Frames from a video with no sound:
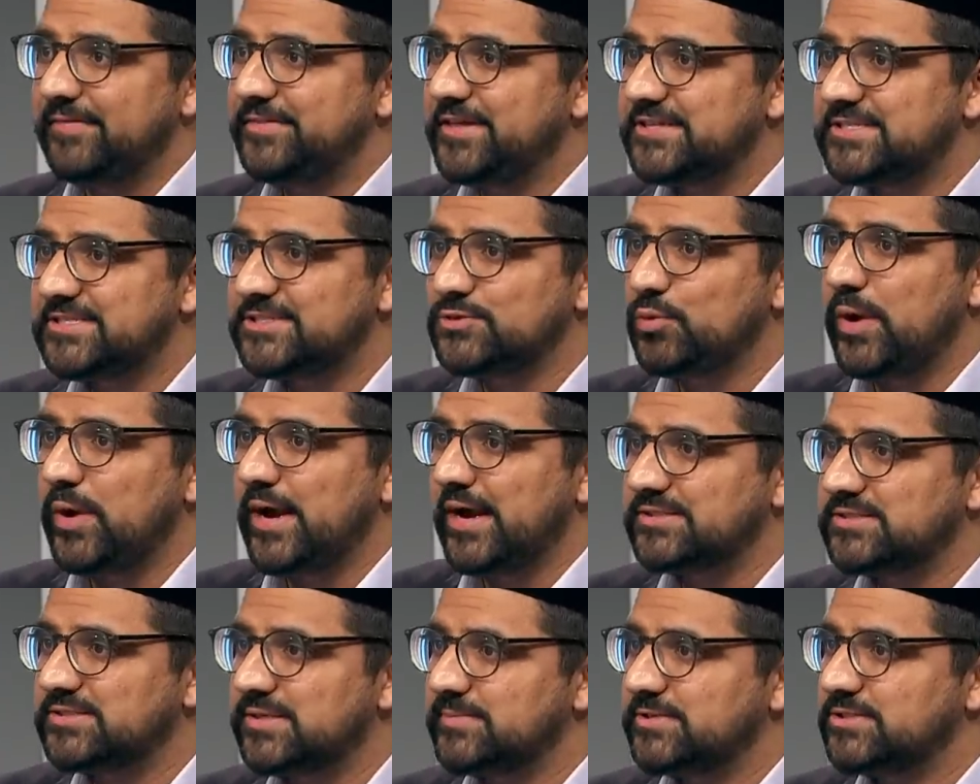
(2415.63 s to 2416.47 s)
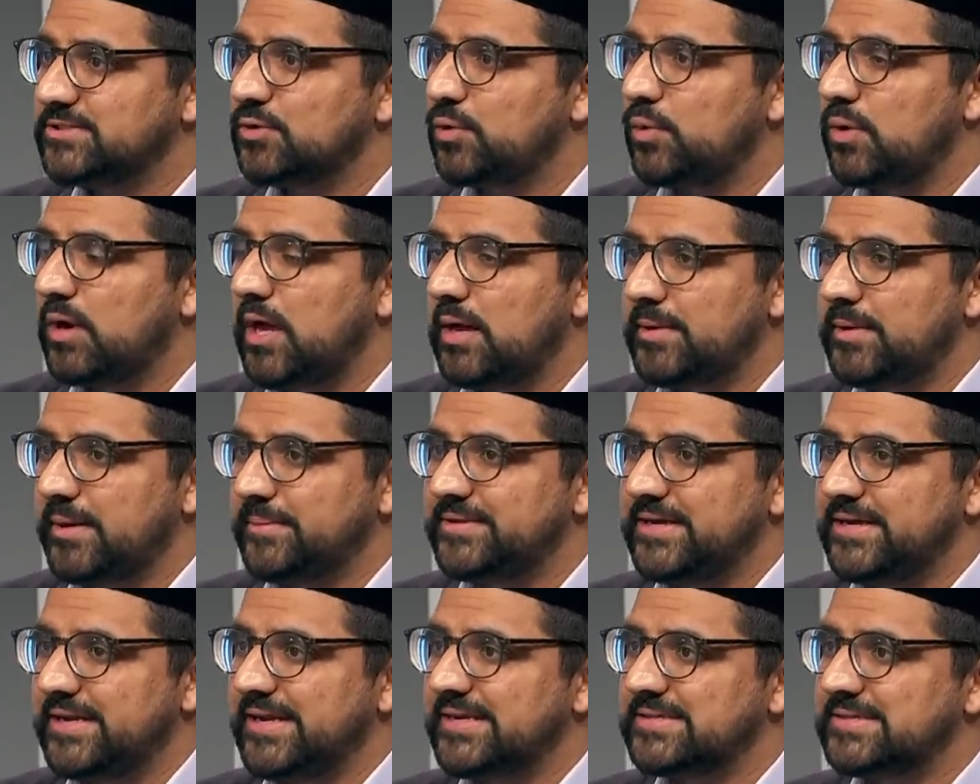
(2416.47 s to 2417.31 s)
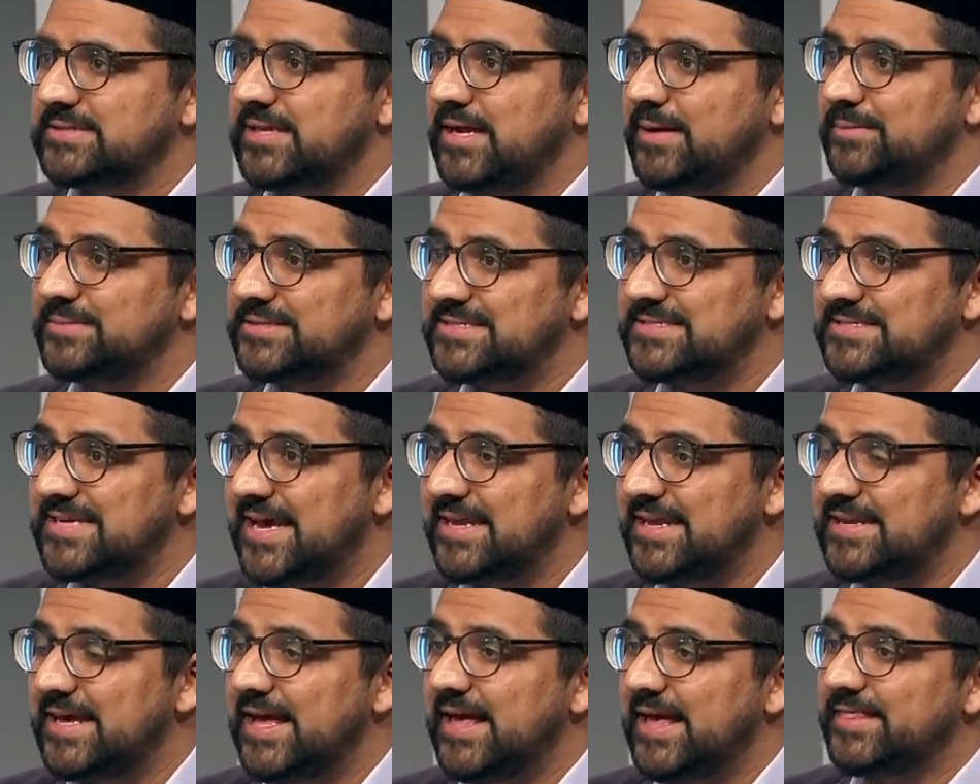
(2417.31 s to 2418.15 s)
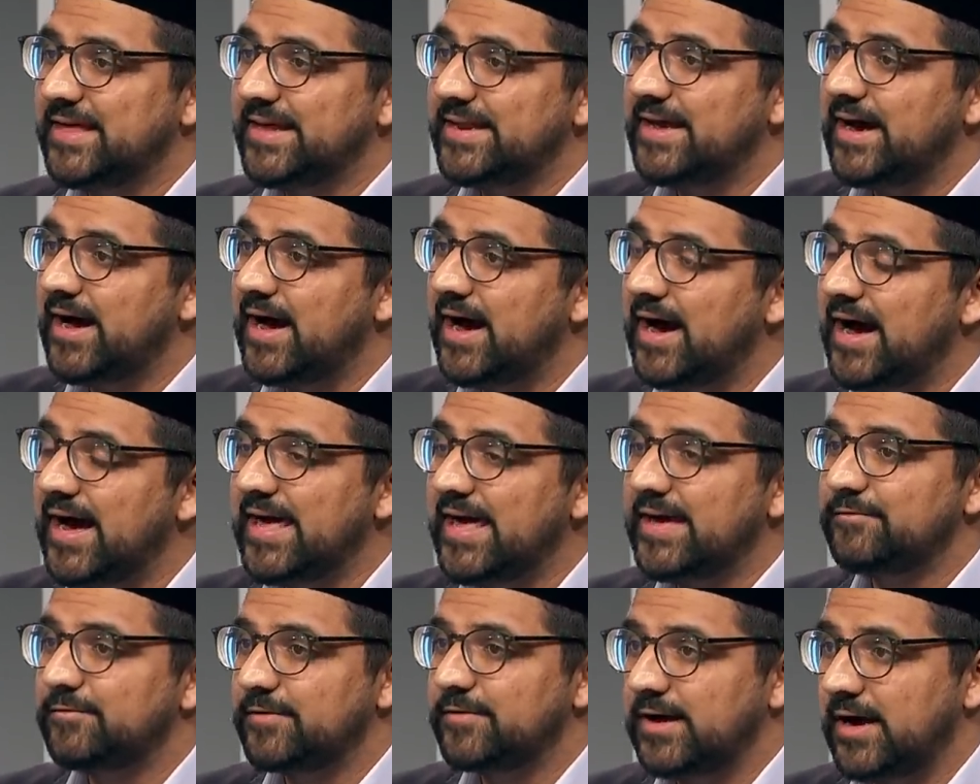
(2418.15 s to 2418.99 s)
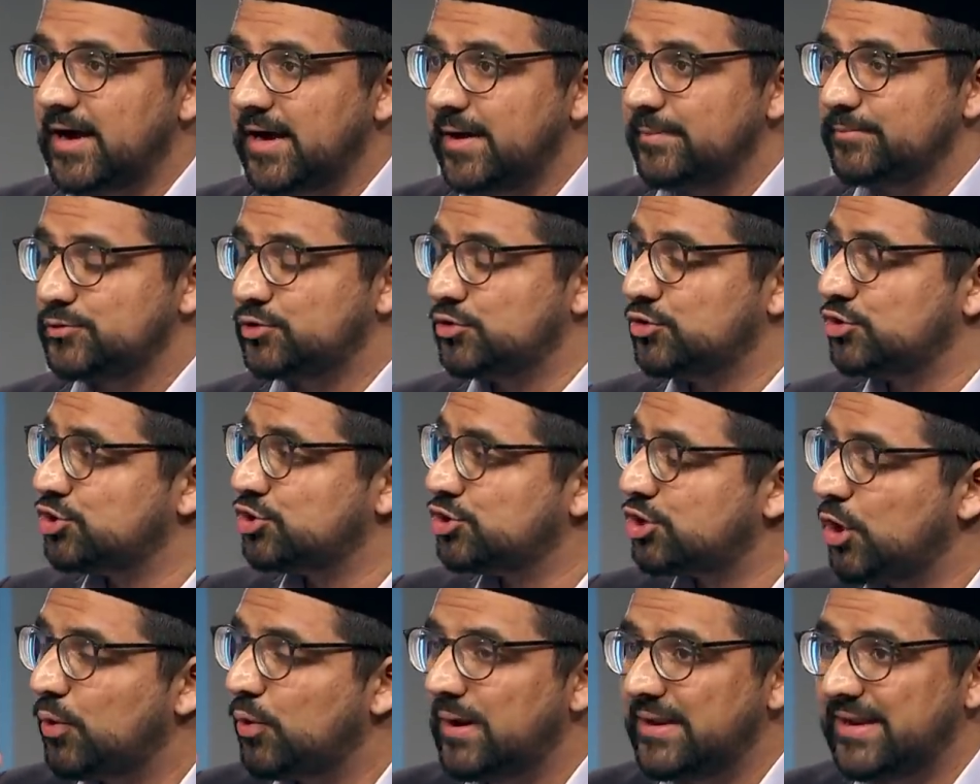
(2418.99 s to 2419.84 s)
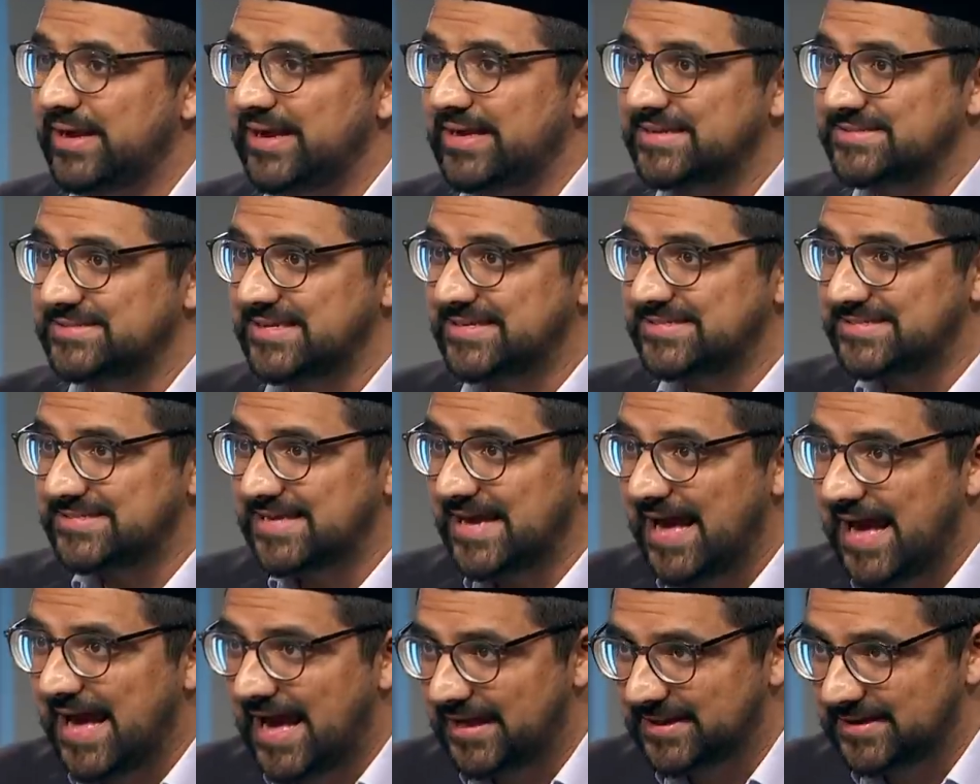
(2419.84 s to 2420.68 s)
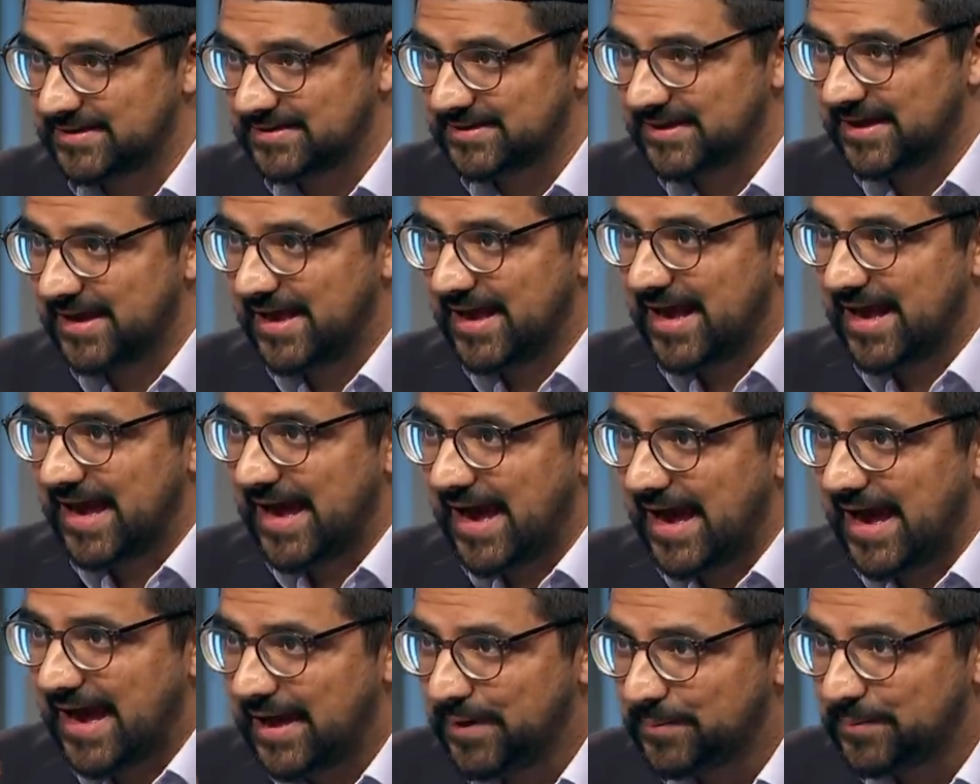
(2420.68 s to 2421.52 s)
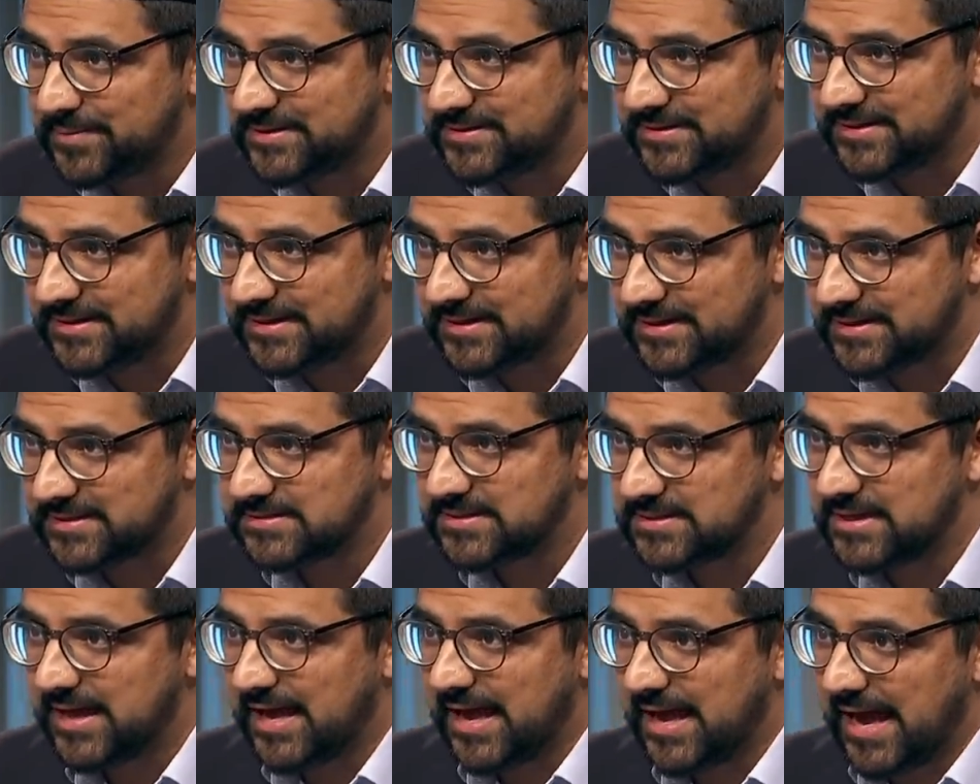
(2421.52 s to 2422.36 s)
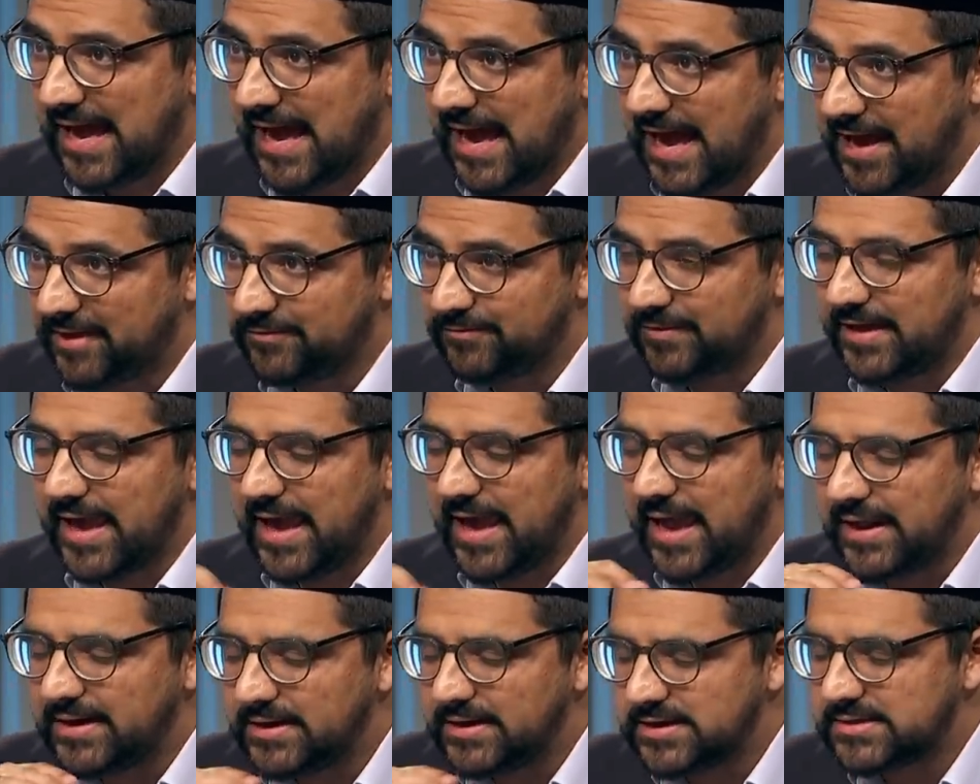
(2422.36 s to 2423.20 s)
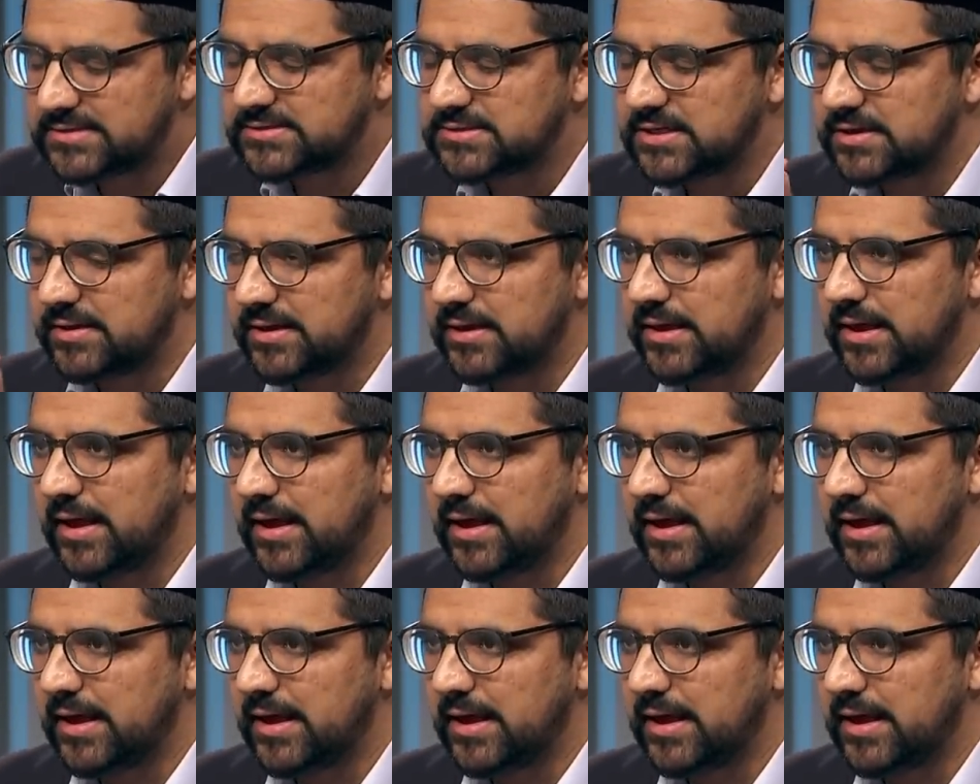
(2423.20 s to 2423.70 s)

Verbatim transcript: And this is where Hazrat Mirza Ghulam Ahmad alayhi salam said that I have come to show Allah exists, and Ahmadis have endless